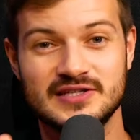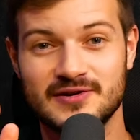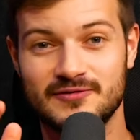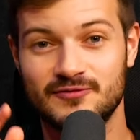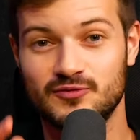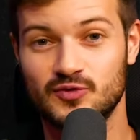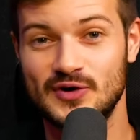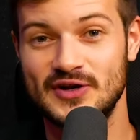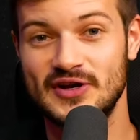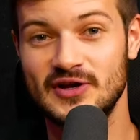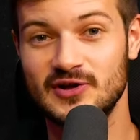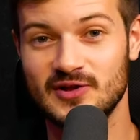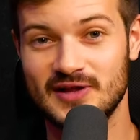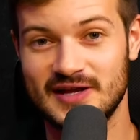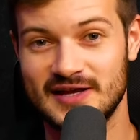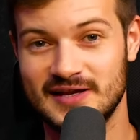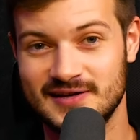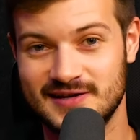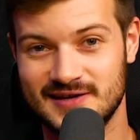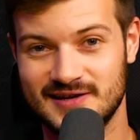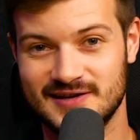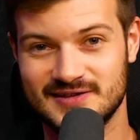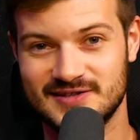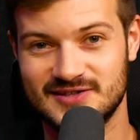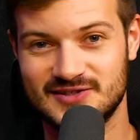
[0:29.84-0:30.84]
of real
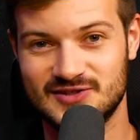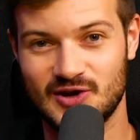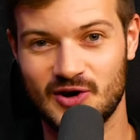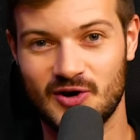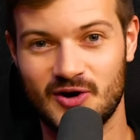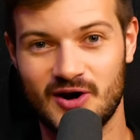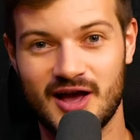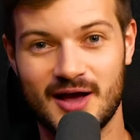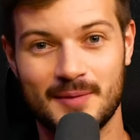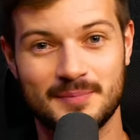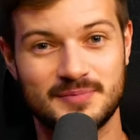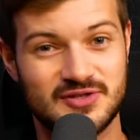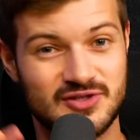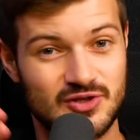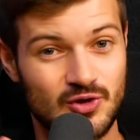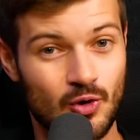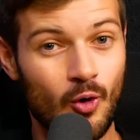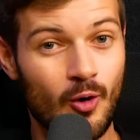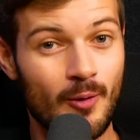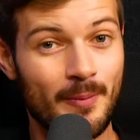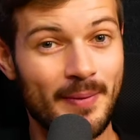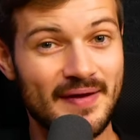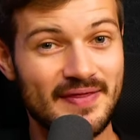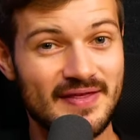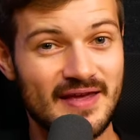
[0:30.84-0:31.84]
Indian startups
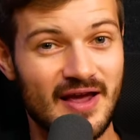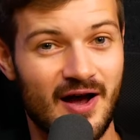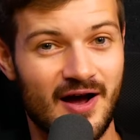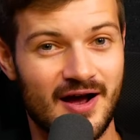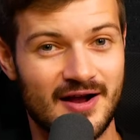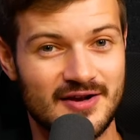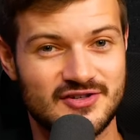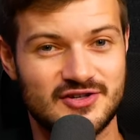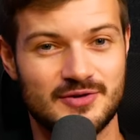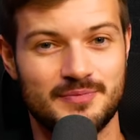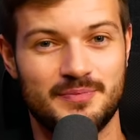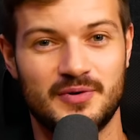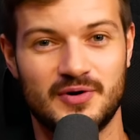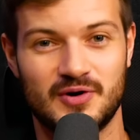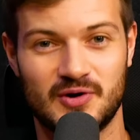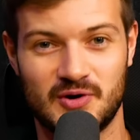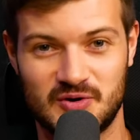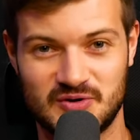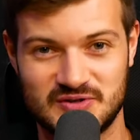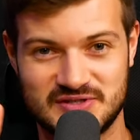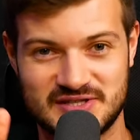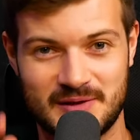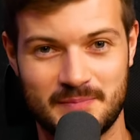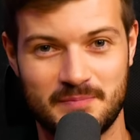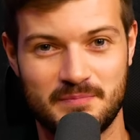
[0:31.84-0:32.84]
told by the
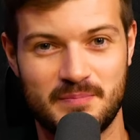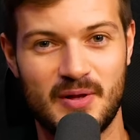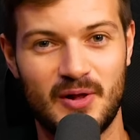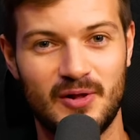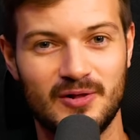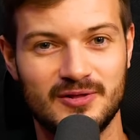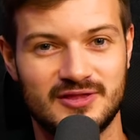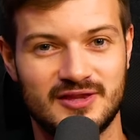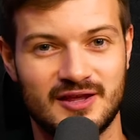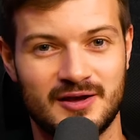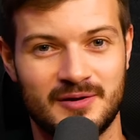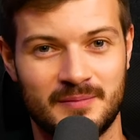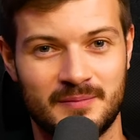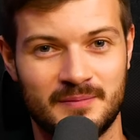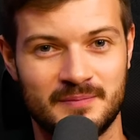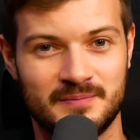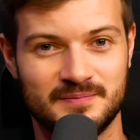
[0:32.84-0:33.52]
entrepreneurs that build them.